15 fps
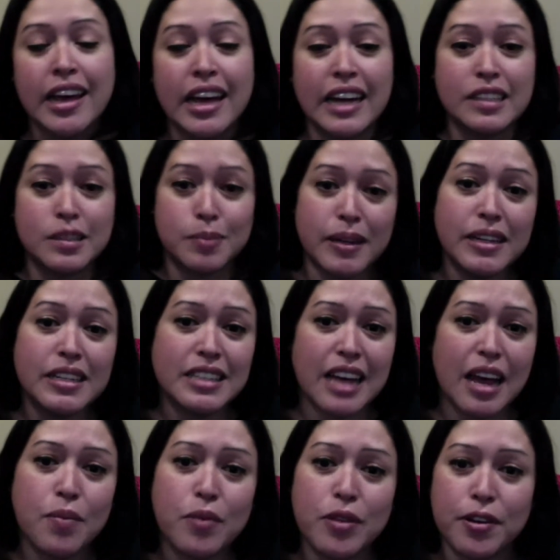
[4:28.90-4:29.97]
and spending
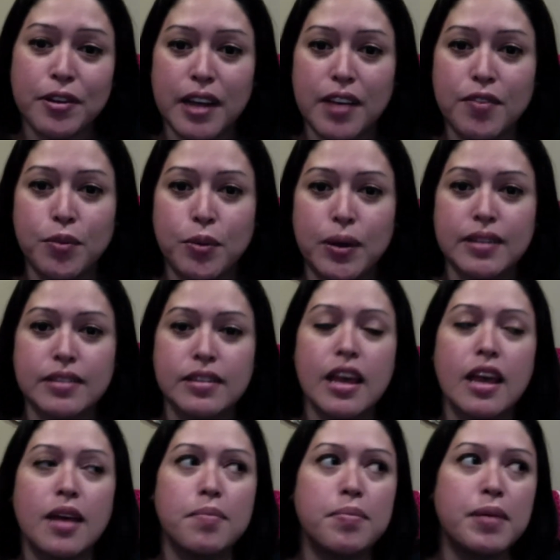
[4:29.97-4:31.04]
time with your loved ones,
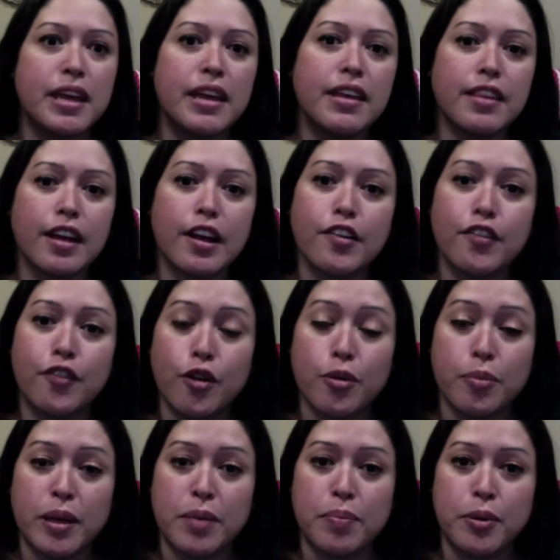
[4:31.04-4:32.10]
being there for
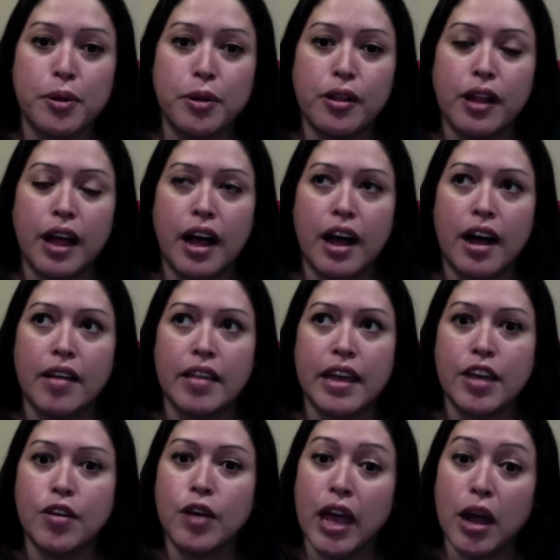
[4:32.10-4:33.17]
people that
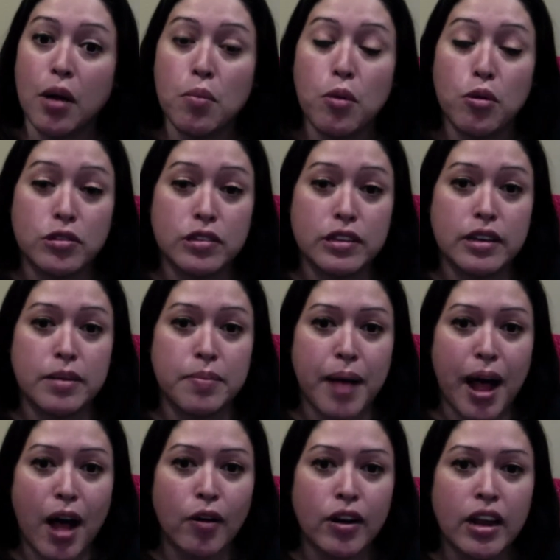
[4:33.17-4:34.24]
you care mostly
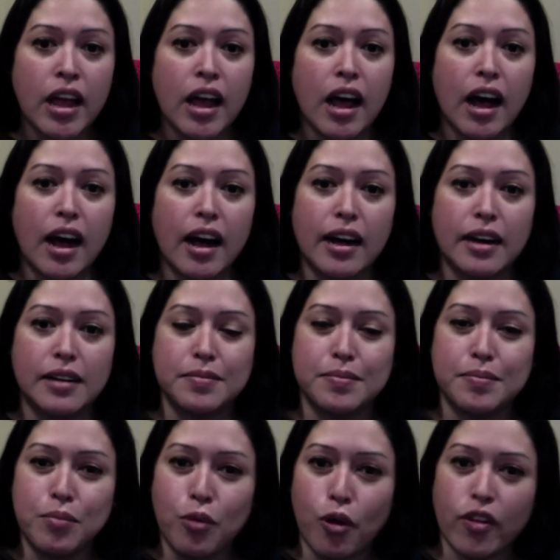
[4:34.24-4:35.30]
about,
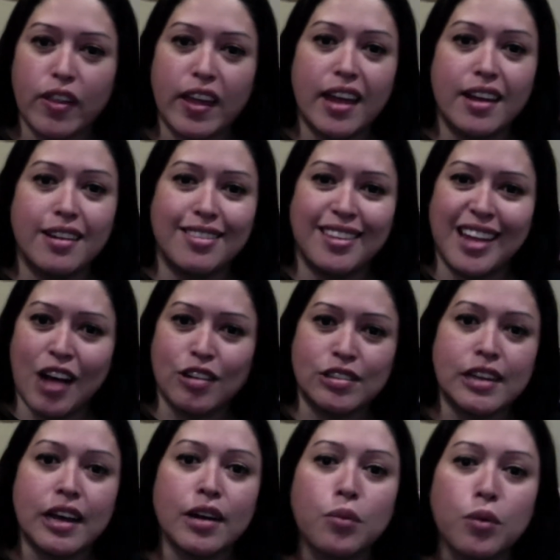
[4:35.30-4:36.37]
more than the
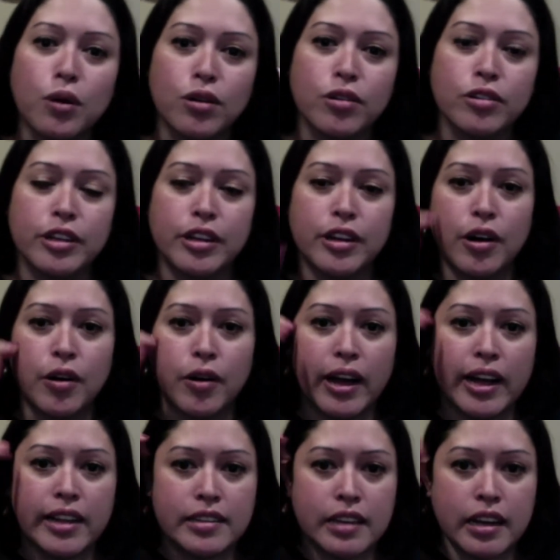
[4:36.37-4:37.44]
outside world. You know,
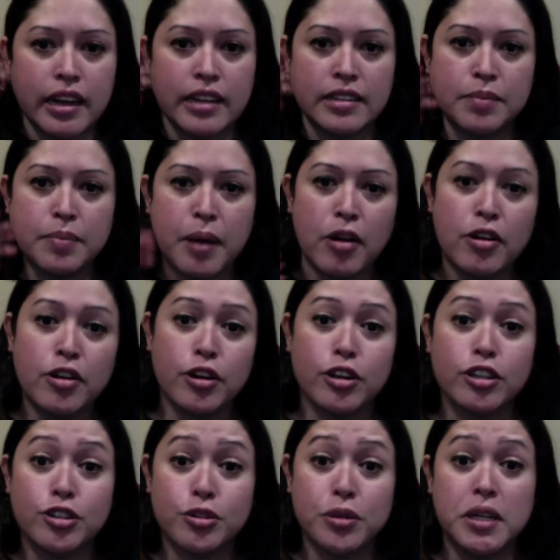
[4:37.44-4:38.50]
it's about
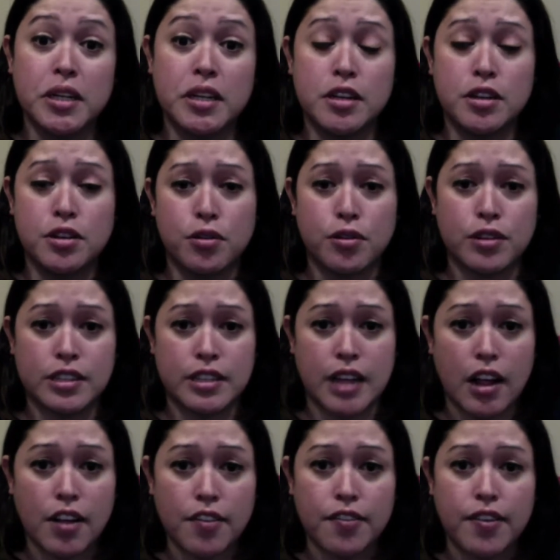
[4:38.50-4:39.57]
nurturing
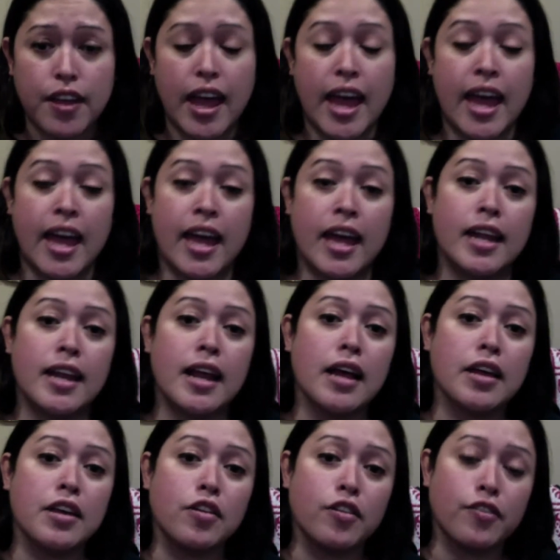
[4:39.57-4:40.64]
yourself and
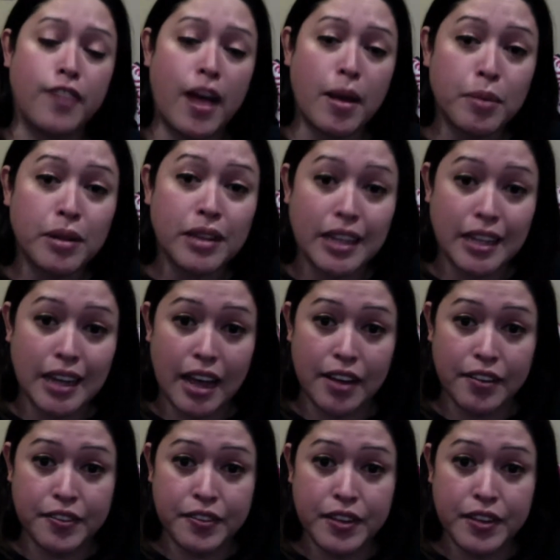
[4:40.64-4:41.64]
your family life,